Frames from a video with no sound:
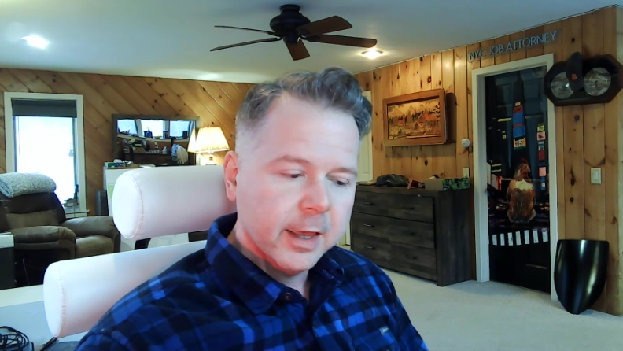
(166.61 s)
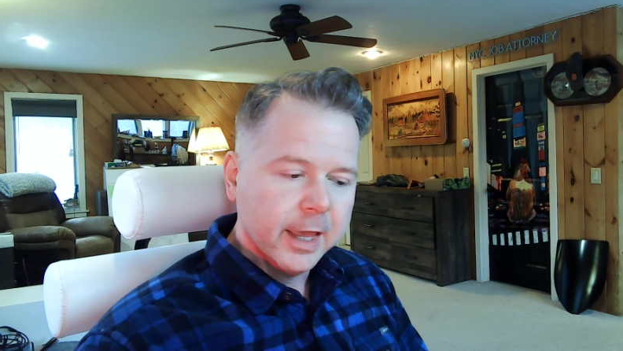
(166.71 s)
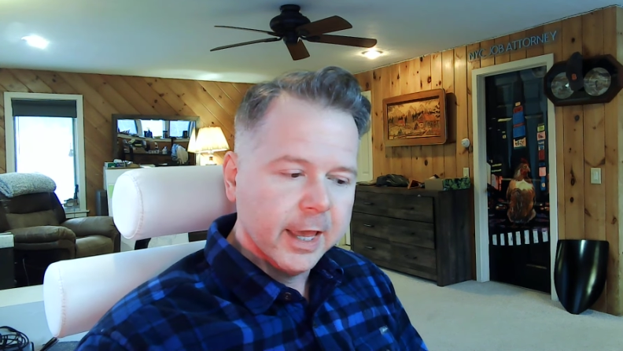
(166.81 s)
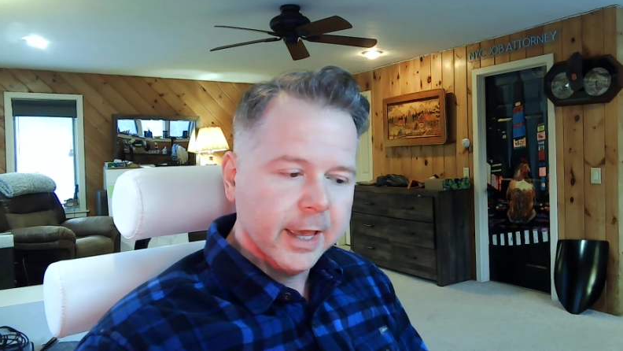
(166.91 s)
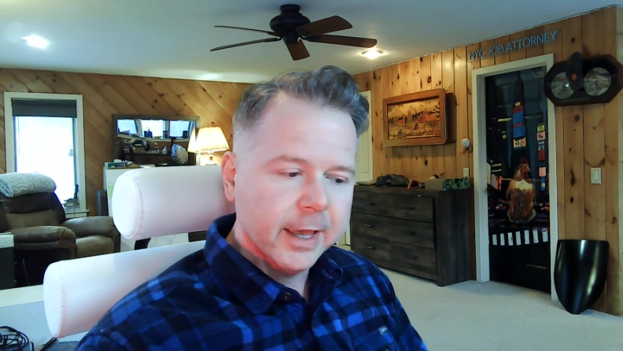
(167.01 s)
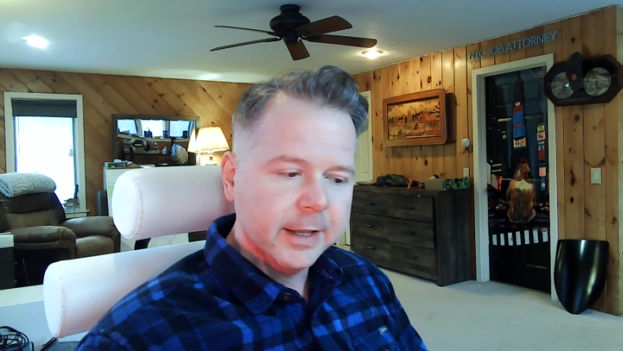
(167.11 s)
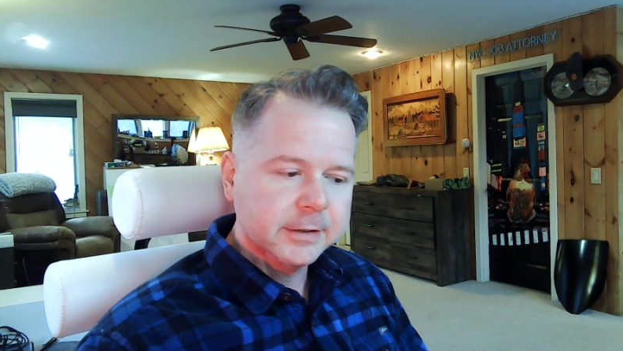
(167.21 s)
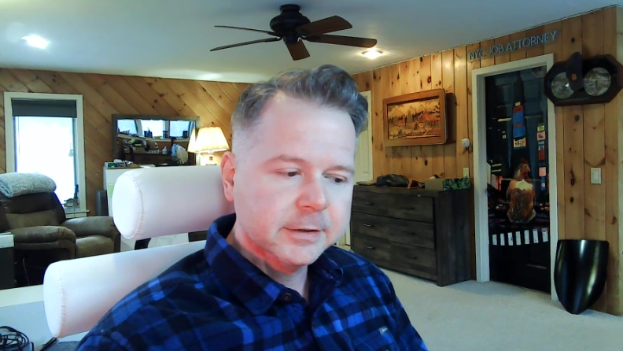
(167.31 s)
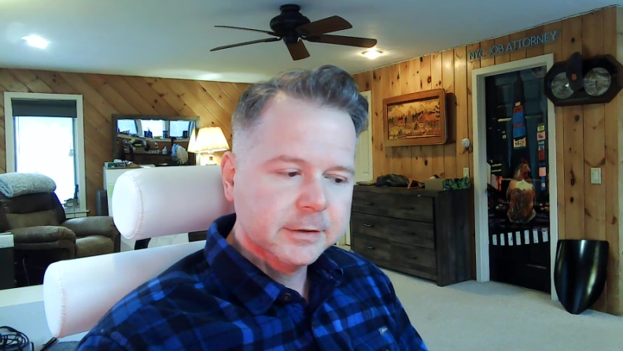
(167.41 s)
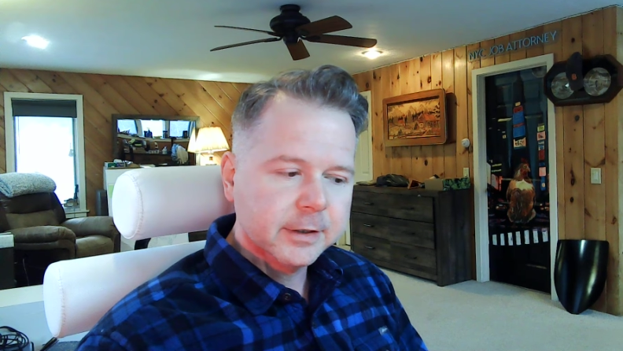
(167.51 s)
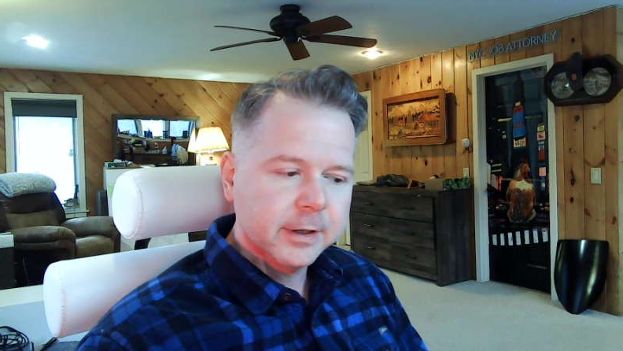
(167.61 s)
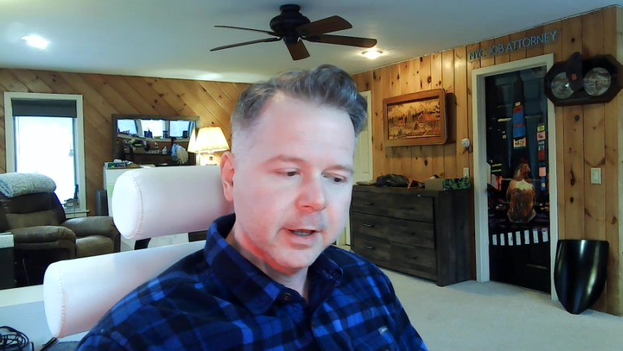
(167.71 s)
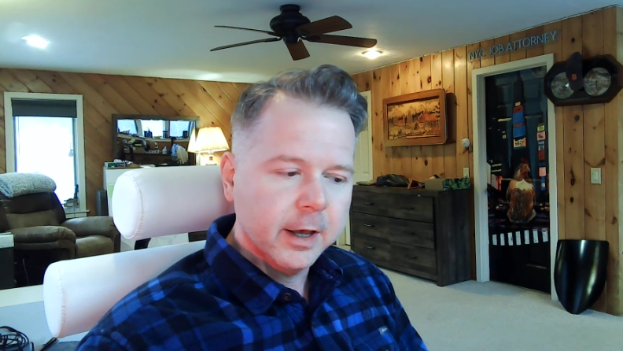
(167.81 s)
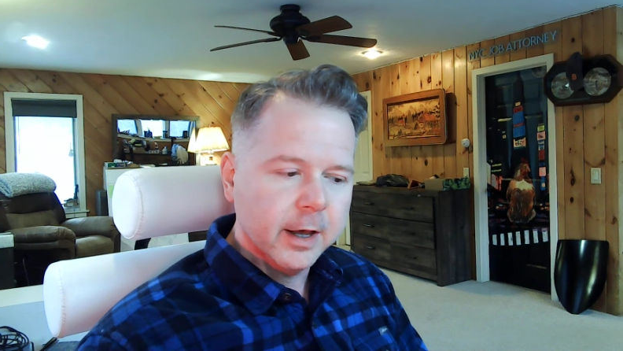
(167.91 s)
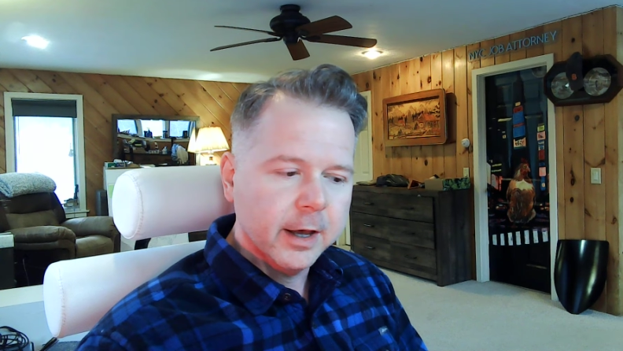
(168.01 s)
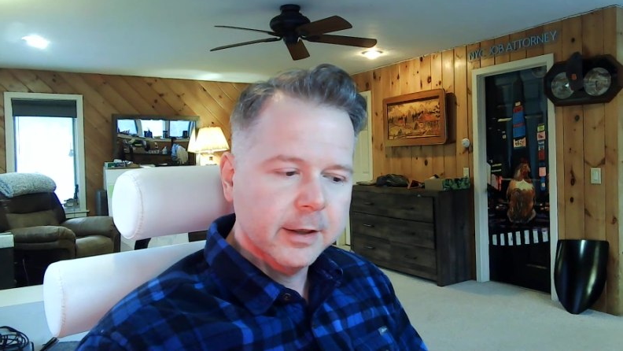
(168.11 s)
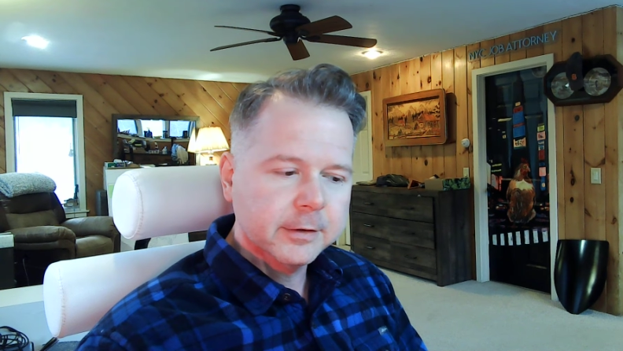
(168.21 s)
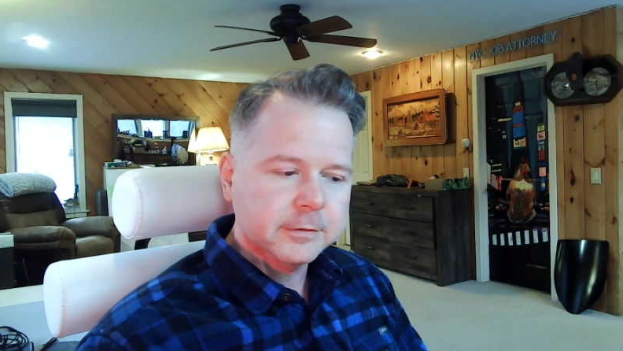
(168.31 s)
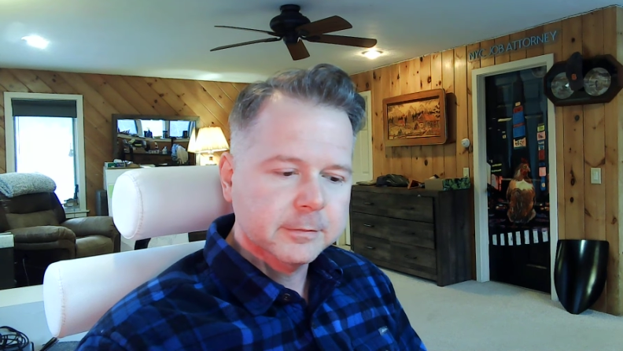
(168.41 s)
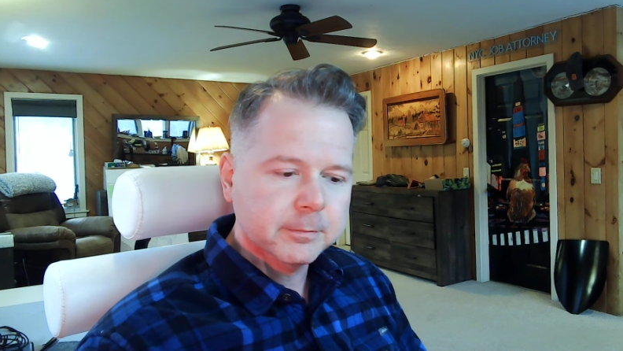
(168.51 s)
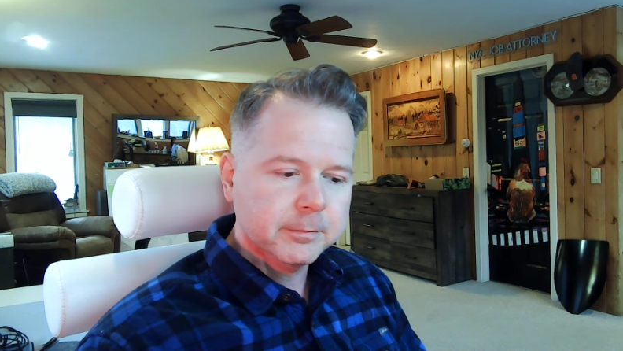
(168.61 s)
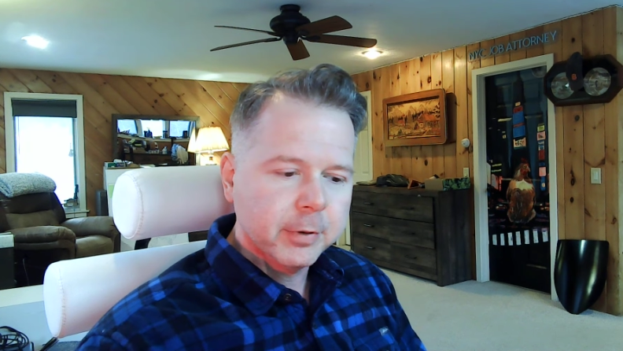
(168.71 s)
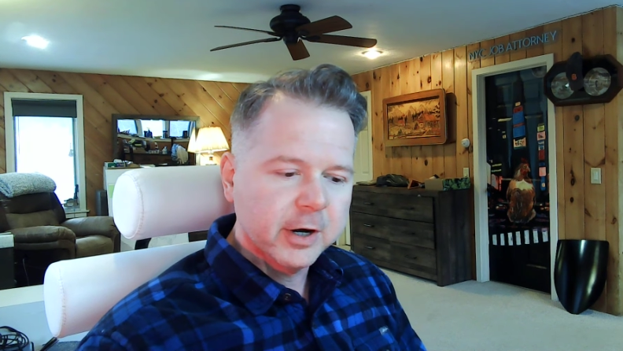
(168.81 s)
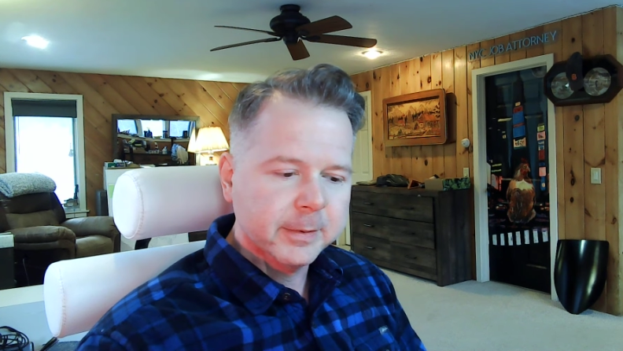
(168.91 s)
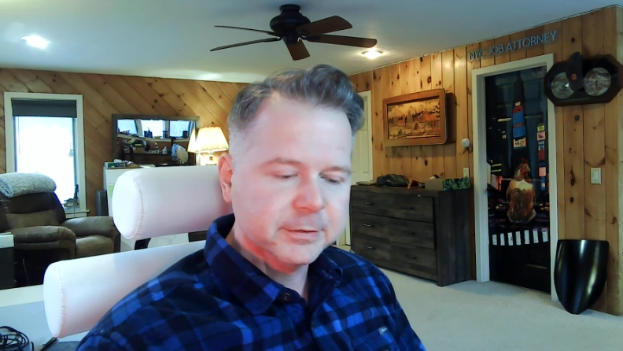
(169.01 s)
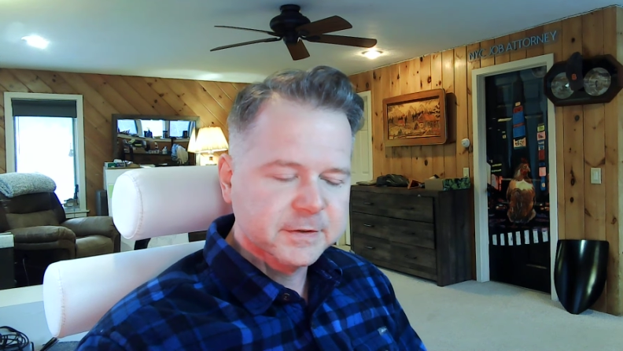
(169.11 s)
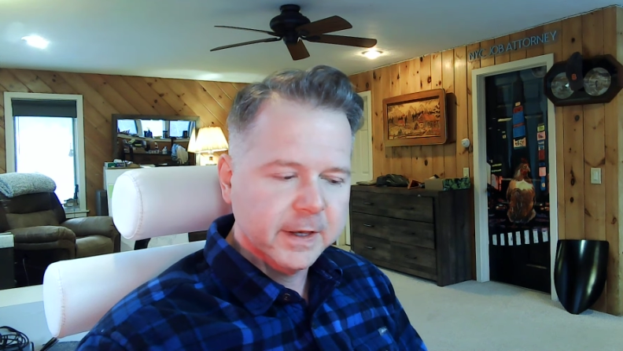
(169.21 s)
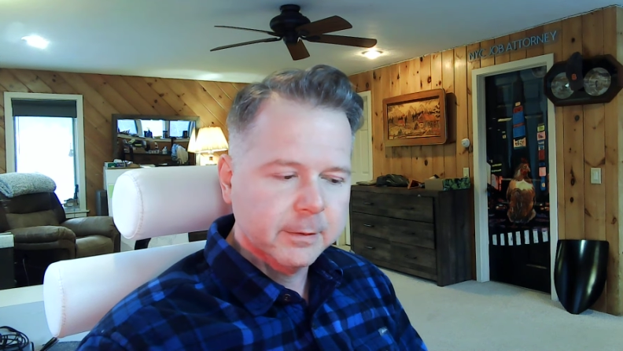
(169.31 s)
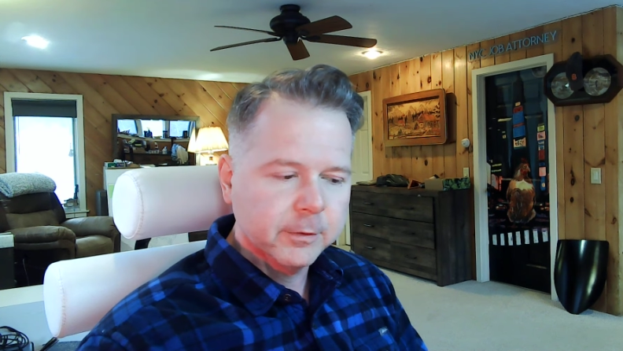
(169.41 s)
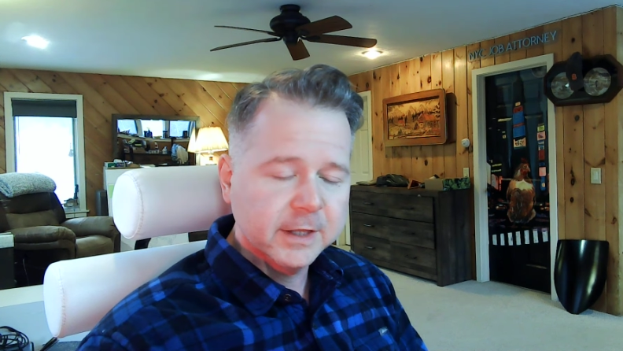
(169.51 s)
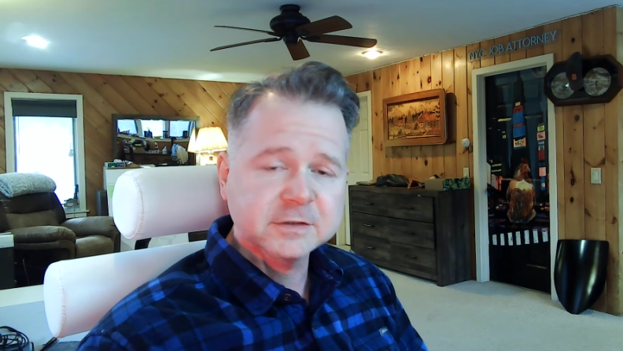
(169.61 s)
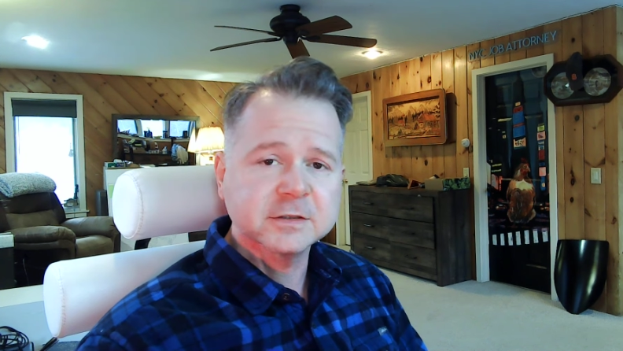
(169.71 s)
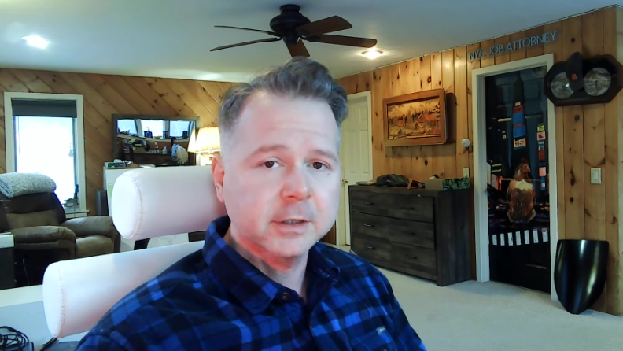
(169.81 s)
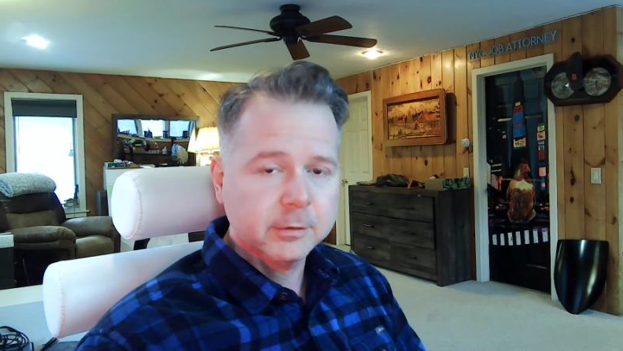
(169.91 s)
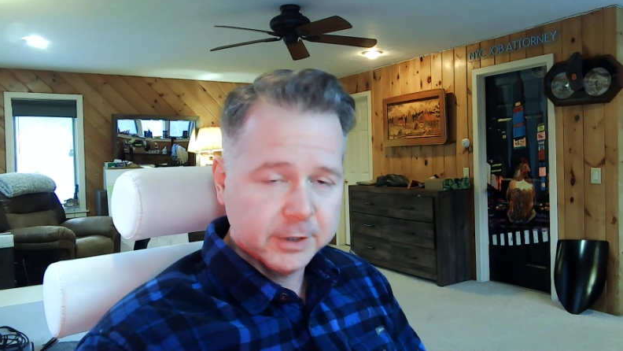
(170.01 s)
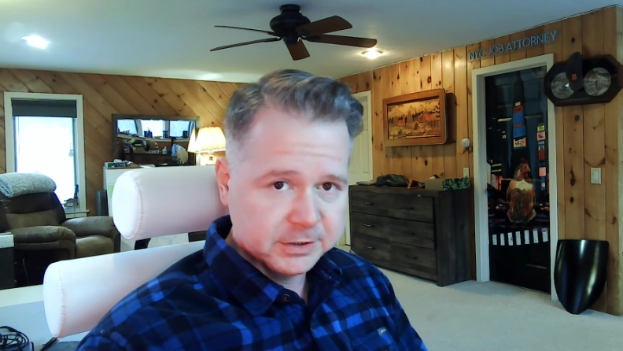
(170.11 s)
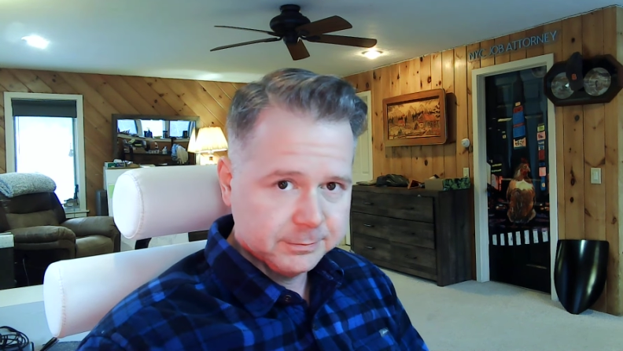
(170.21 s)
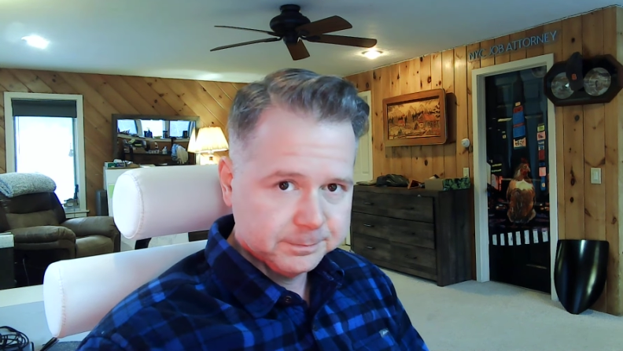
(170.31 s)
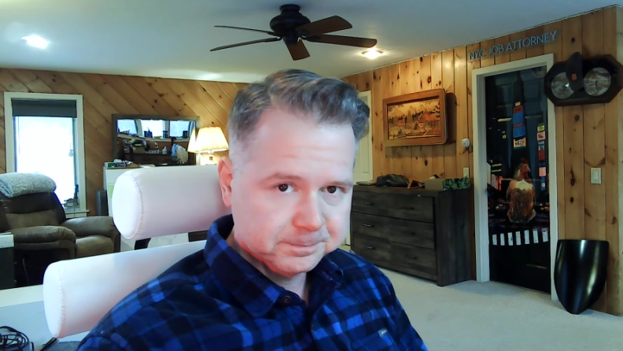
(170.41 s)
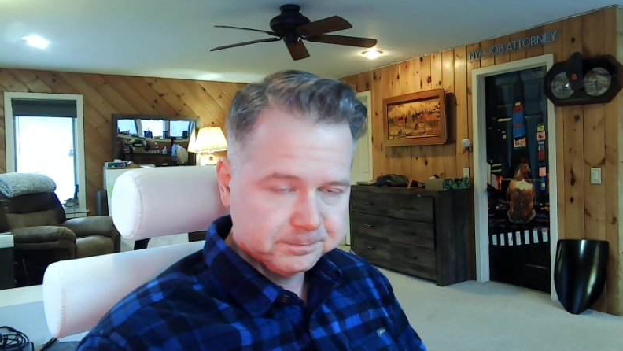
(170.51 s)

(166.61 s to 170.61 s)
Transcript: And part of me was like, well, that's a silly question.